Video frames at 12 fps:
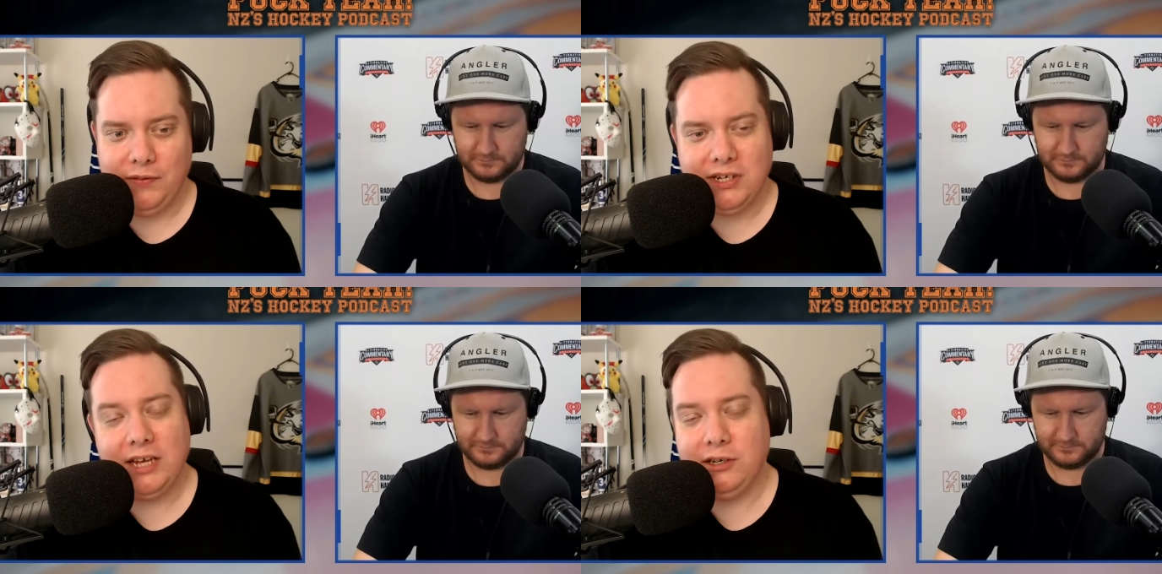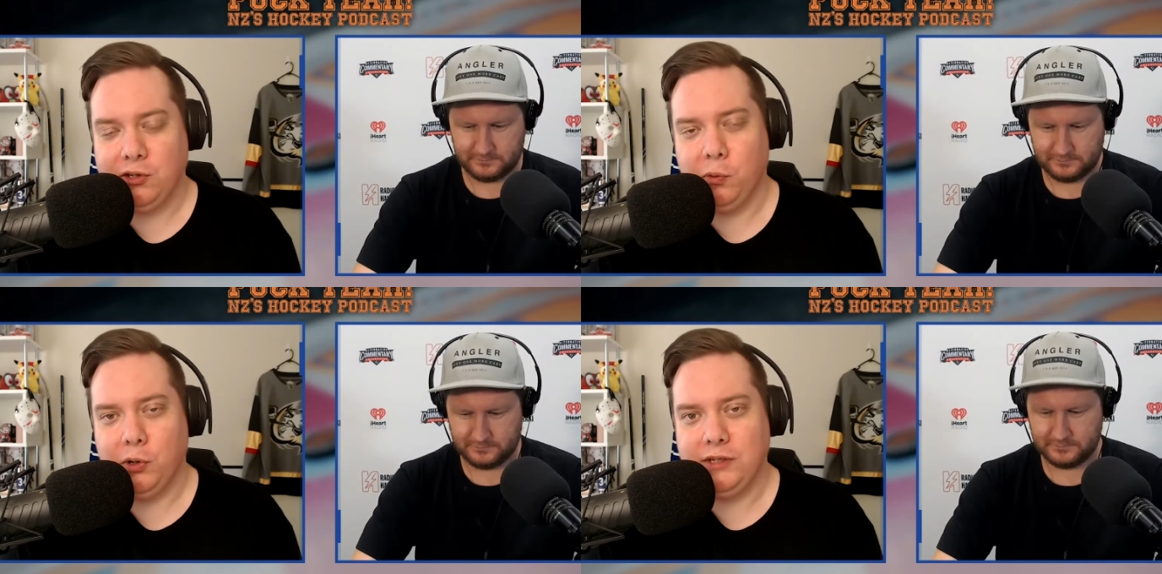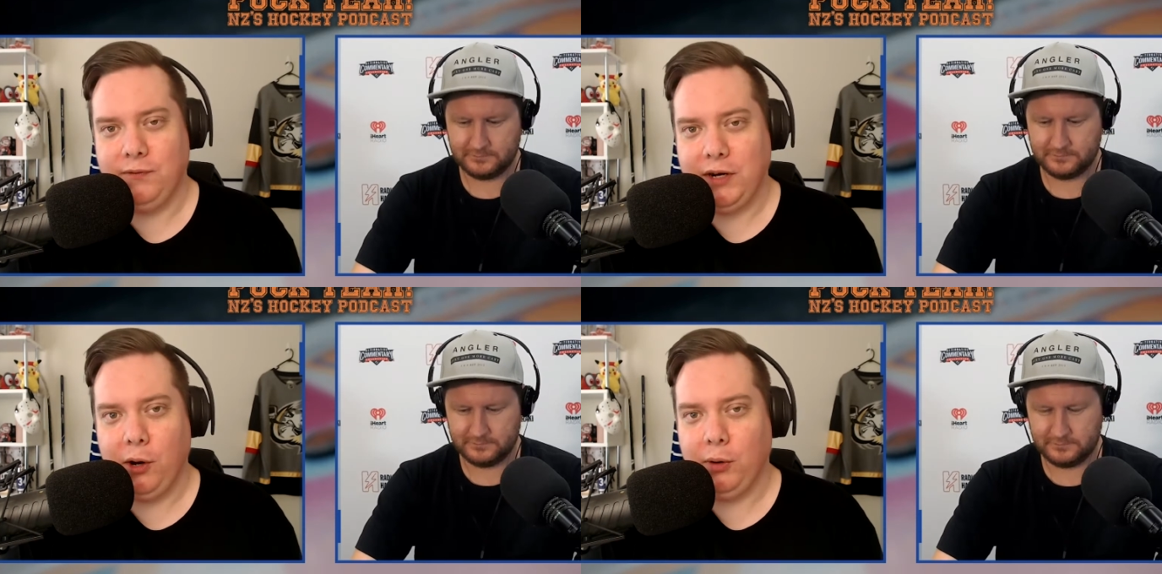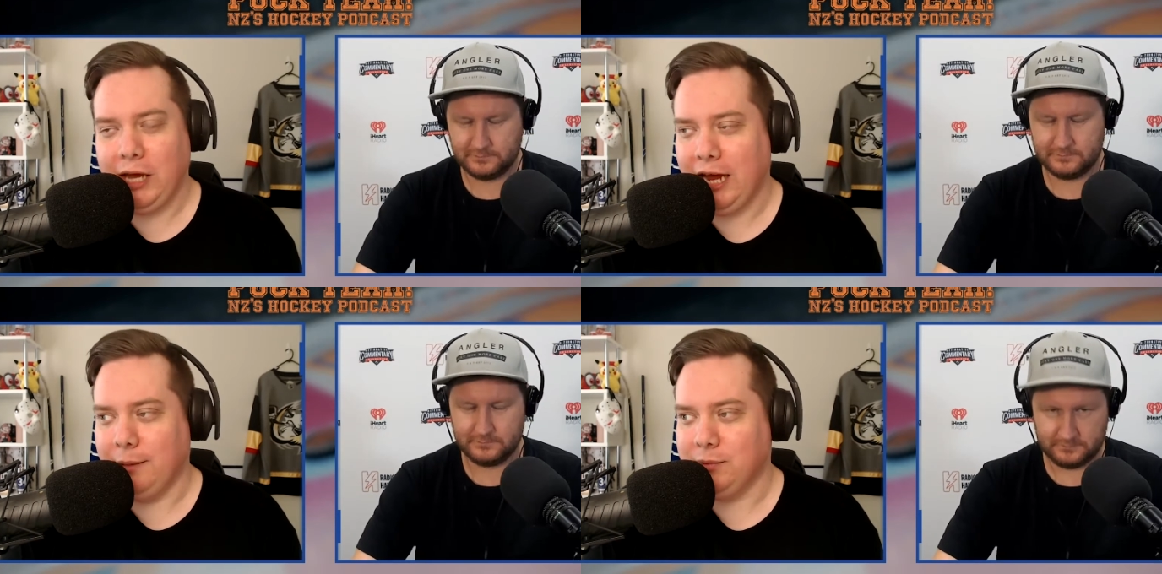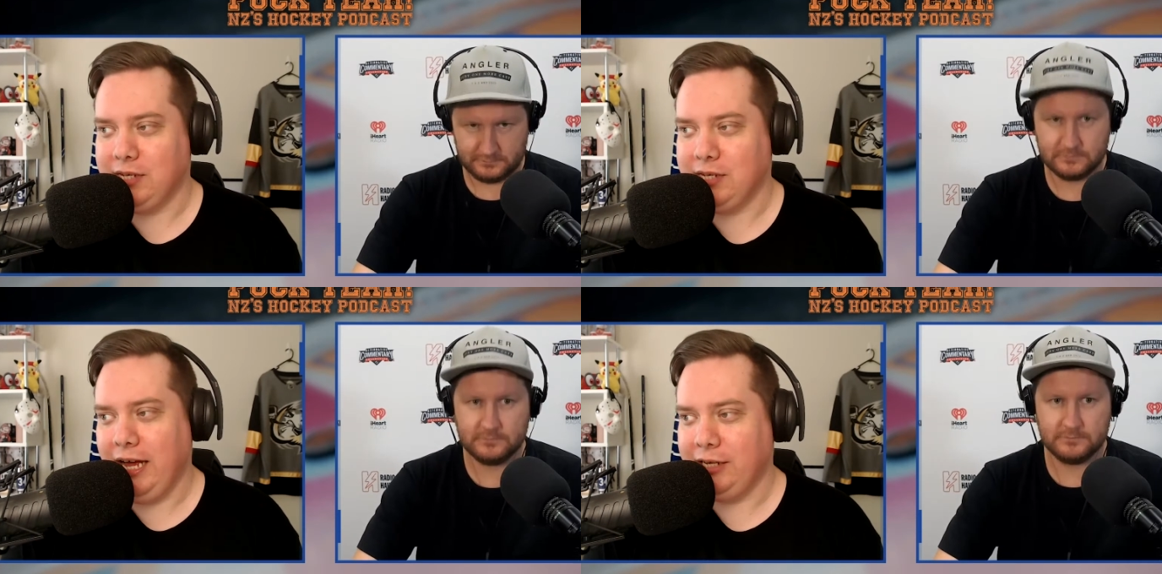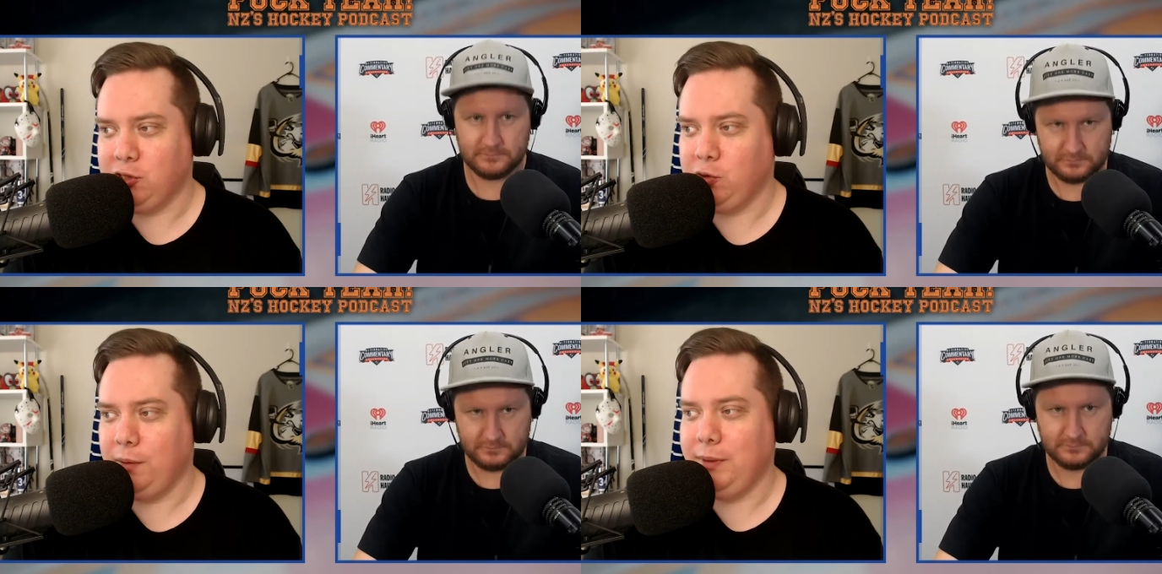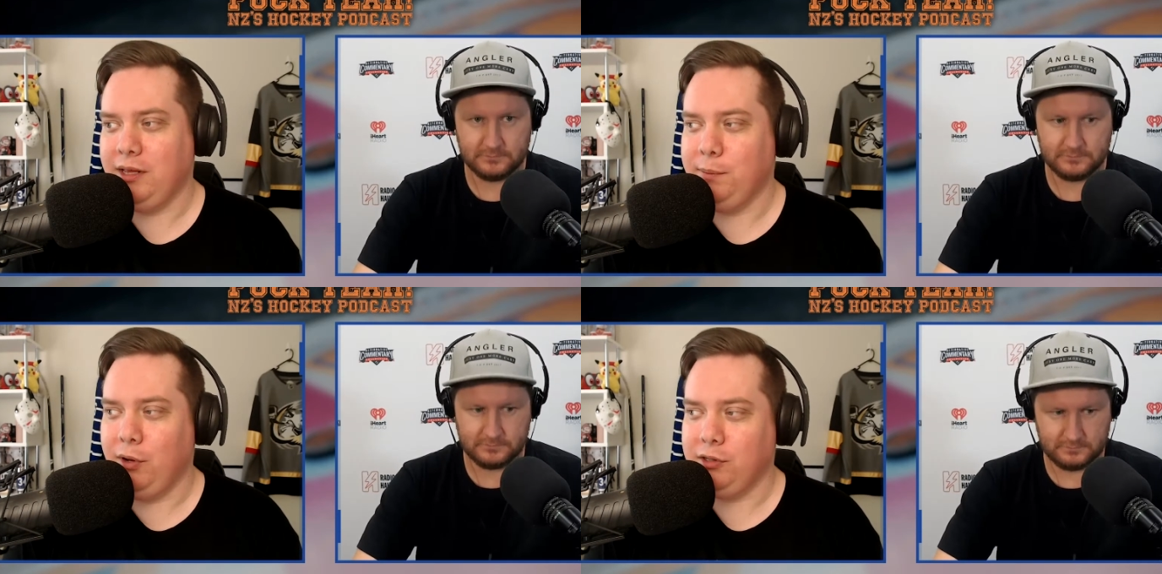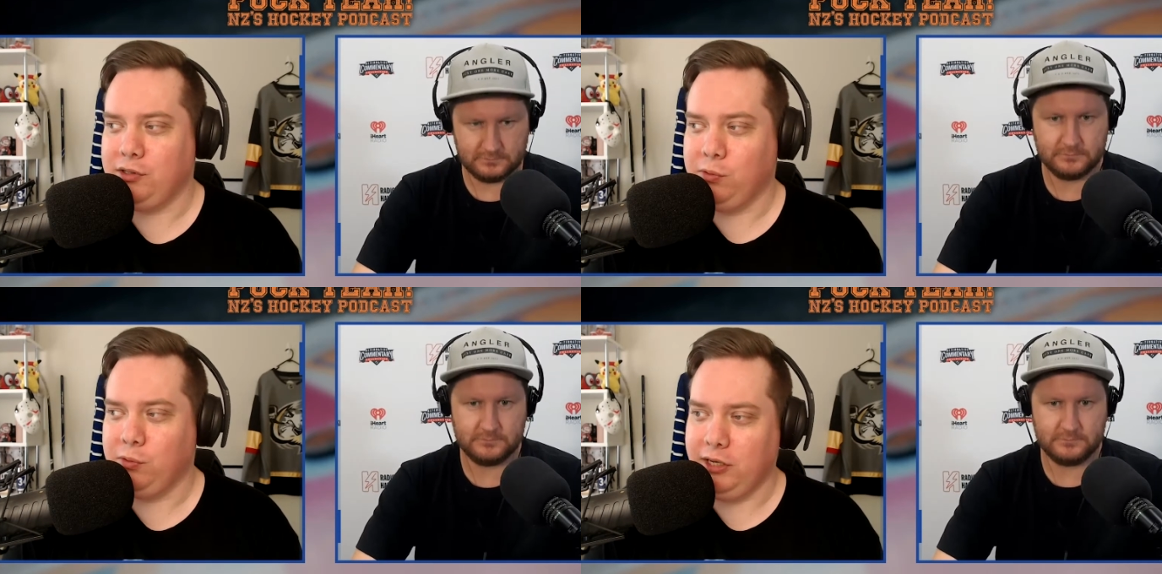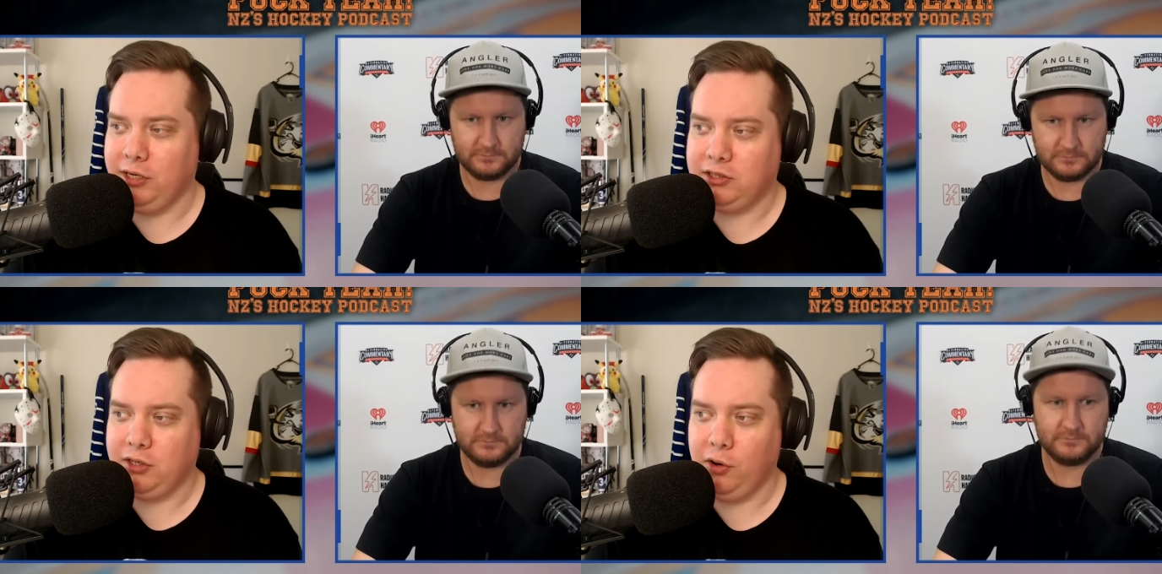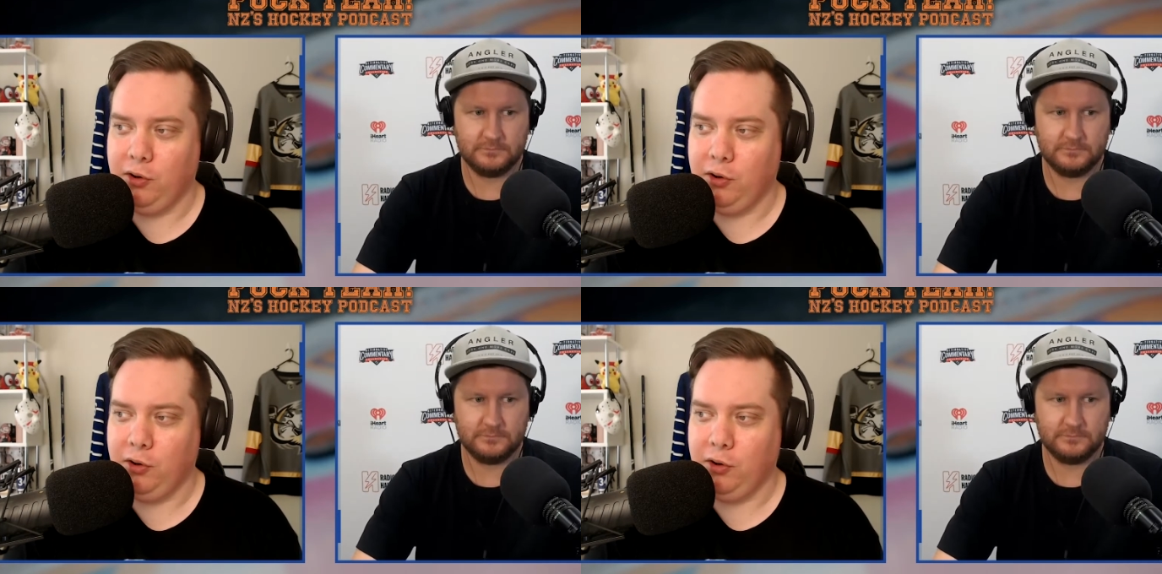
Speaker 1: gravitated towards video games uh, and streaming them on Twitch.